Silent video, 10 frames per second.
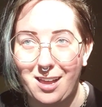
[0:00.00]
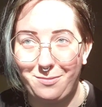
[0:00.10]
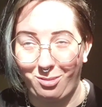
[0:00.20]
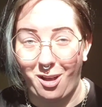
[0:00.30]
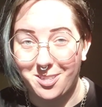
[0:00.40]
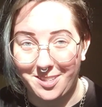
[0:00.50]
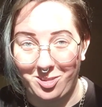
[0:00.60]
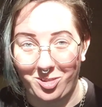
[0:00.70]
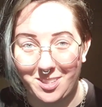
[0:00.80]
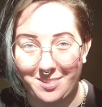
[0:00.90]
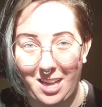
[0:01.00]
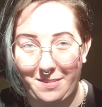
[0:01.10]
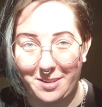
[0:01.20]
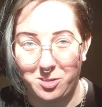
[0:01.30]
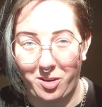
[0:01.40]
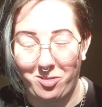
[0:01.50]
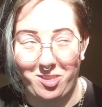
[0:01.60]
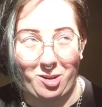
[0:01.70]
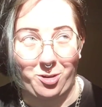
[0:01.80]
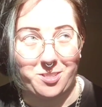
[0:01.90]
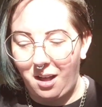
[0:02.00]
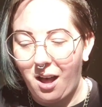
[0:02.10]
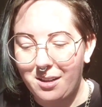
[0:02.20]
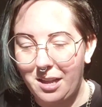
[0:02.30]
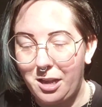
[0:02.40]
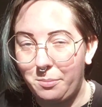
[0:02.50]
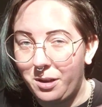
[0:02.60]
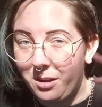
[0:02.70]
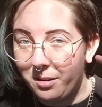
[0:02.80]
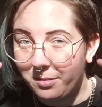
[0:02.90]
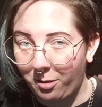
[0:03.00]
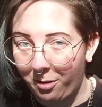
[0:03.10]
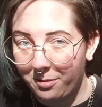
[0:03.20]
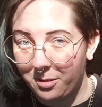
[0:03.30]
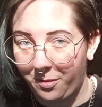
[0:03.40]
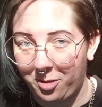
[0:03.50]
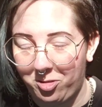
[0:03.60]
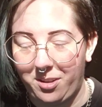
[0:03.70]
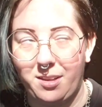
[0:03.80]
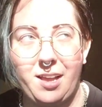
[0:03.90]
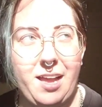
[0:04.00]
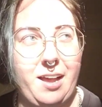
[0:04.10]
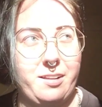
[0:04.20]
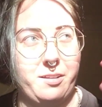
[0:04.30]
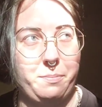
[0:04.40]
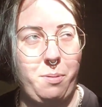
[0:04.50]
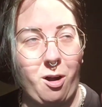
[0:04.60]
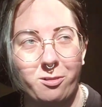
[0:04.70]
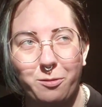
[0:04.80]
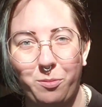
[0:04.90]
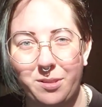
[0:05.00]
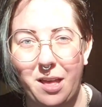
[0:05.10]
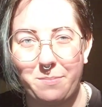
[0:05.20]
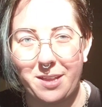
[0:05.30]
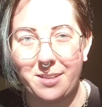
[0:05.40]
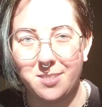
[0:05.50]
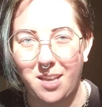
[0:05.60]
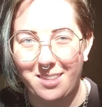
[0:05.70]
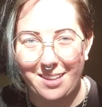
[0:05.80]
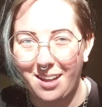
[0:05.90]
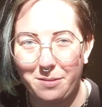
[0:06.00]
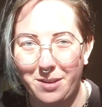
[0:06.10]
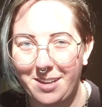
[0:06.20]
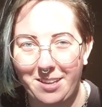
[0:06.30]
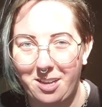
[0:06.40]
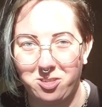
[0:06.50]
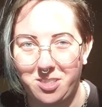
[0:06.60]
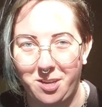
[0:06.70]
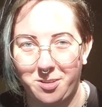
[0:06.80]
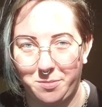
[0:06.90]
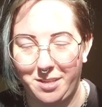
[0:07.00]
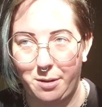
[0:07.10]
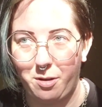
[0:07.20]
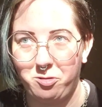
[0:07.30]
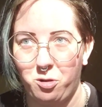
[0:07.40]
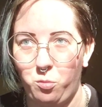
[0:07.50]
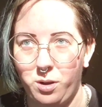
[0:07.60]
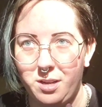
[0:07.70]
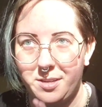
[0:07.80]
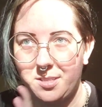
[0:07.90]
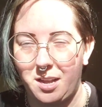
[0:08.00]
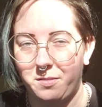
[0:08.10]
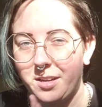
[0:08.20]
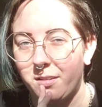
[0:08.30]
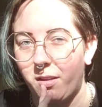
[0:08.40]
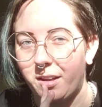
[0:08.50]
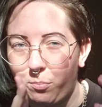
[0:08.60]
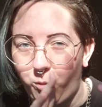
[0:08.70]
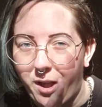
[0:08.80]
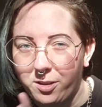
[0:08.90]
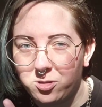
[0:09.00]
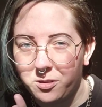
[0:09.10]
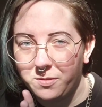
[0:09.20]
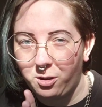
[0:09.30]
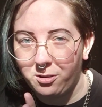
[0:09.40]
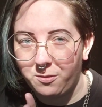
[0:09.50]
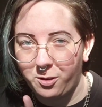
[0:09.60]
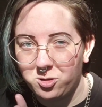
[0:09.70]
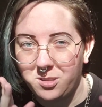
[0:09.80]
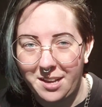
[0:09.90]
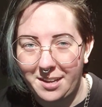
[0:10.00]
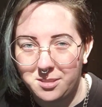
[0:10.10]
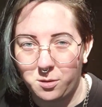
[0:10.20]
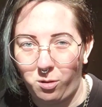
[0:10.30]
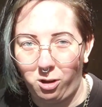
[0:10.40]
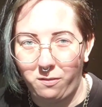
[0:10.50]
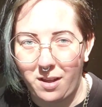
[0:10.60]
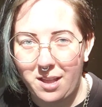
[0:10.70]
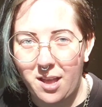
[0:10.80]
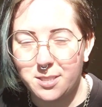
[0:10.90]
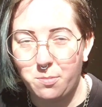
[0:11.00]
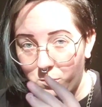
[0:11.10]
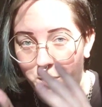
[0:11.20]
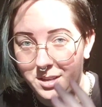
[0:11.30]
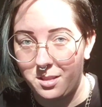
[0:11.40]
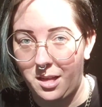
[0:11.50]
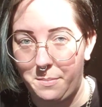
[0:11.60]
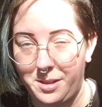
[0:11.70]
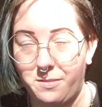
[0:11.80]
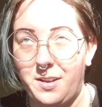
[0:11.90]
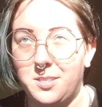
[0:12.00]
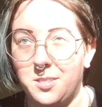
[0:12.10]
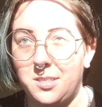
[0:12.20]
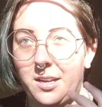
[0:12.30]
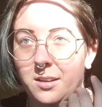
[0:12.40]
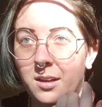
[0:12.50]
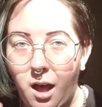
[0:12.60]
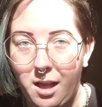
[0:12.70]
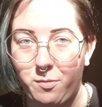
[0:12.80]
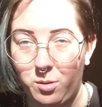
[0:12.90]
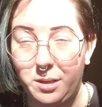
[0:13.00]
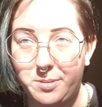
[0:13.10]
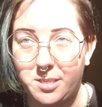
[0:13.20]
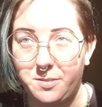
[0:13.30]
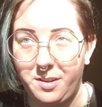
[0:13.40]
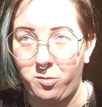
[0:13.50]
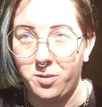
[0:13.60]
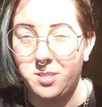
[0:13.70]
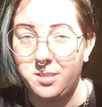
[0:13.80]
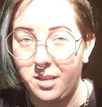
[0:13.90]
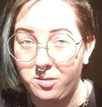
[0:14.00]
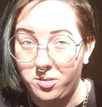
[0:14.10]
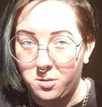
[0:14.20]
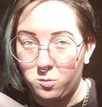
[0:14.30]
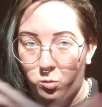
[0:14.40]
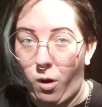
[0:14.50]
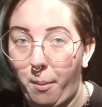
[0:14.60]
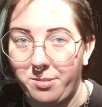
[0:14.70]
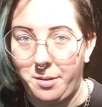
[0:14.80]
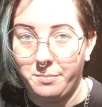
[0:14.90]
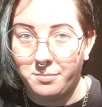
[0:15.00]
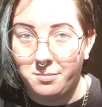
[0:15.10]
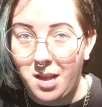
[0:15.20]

I have lost interest in having stretched ears. I am neurodivergent, and part of what that means, I think I have ADHD or something. I'm not sure what exactly like branch of neurodivergent I get to qualify as. One way that manifests is that I have really obsessive interests and then I just drop them